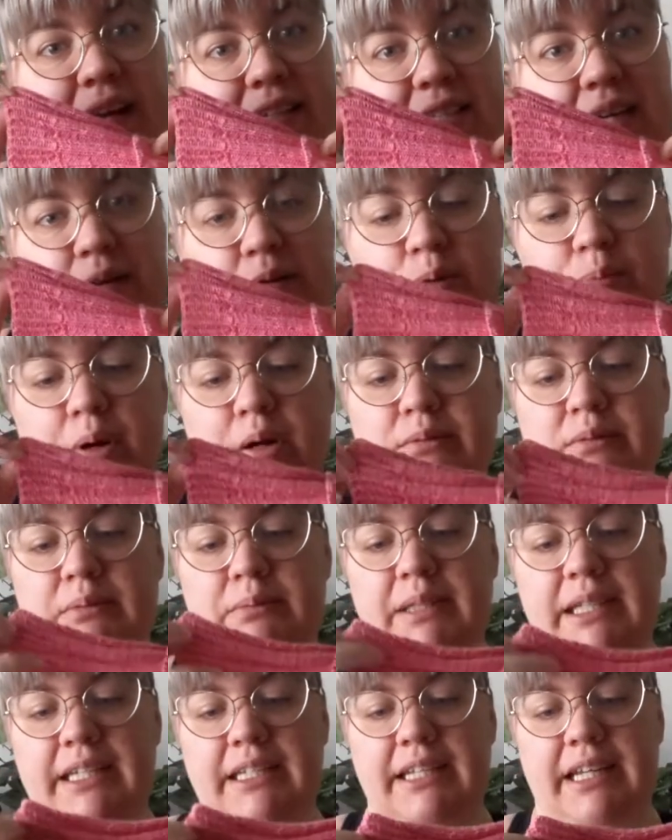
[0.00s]
fact, I would
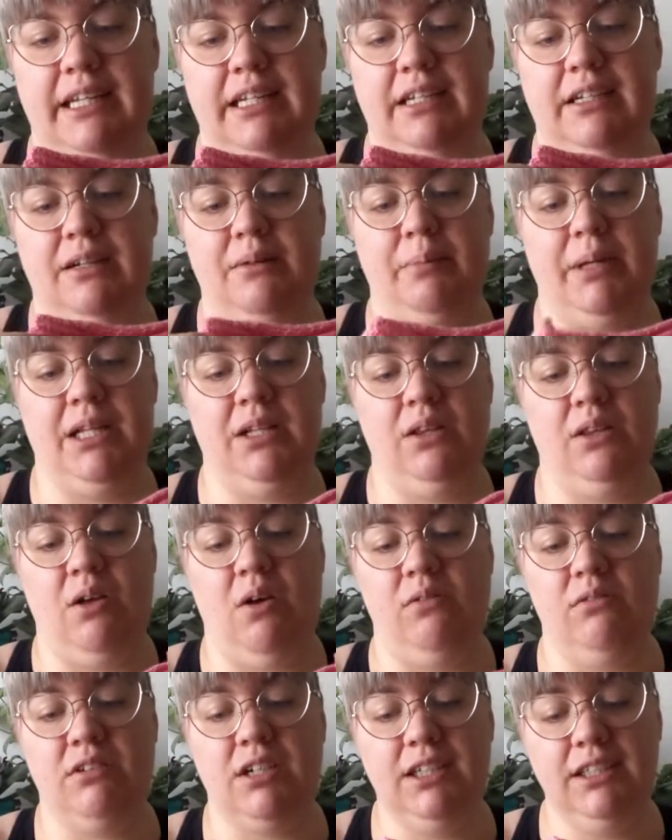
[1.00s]
probably knit it a bit
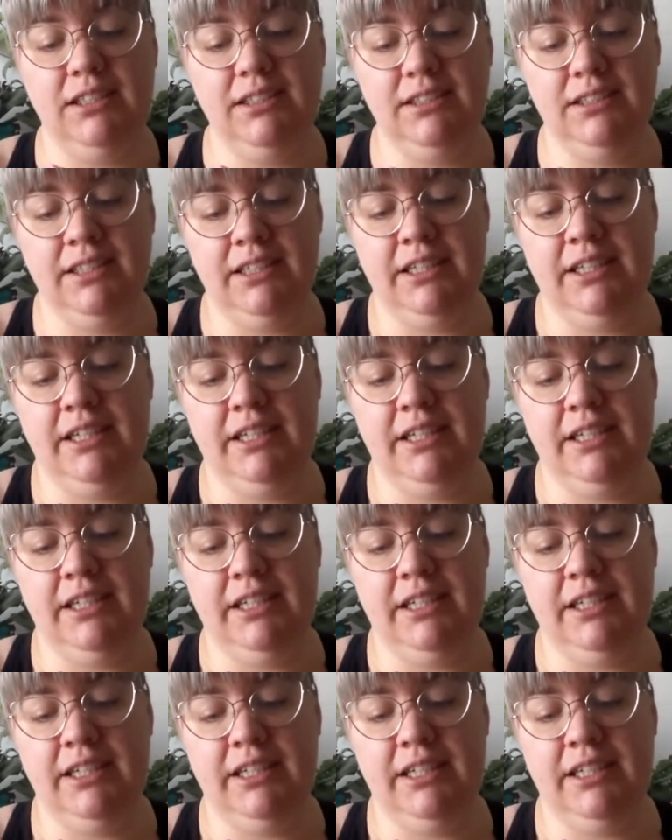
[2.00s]
longer.